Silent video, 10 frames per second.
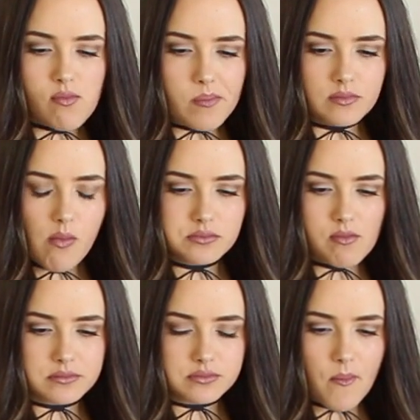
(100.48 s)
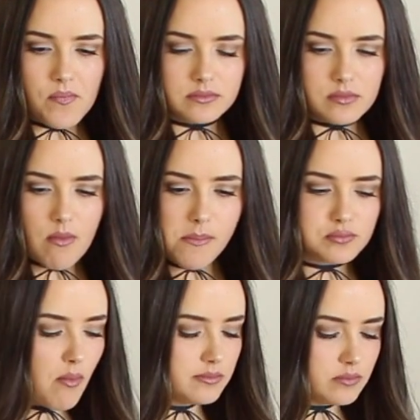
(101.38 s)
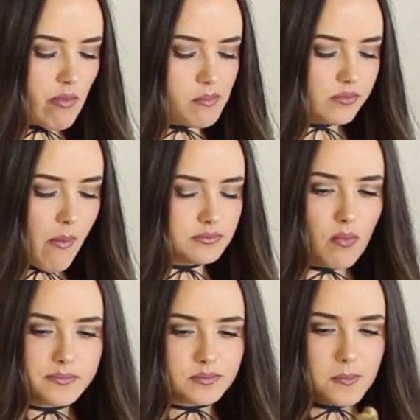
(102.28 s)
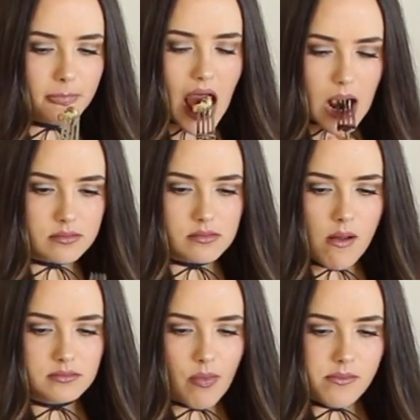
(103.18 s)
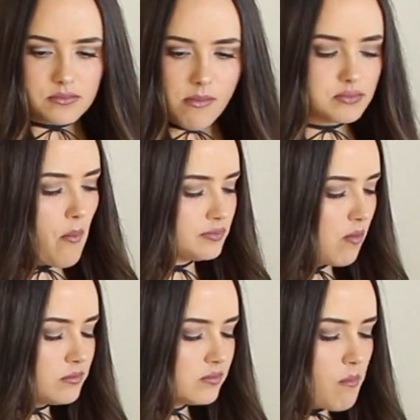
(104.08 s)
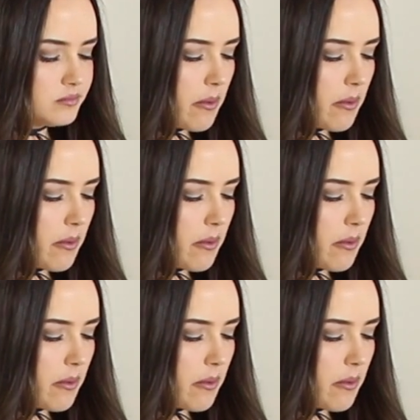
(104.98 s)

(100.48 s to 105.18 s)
them, maybe you just like to start out with the one week, and then week 2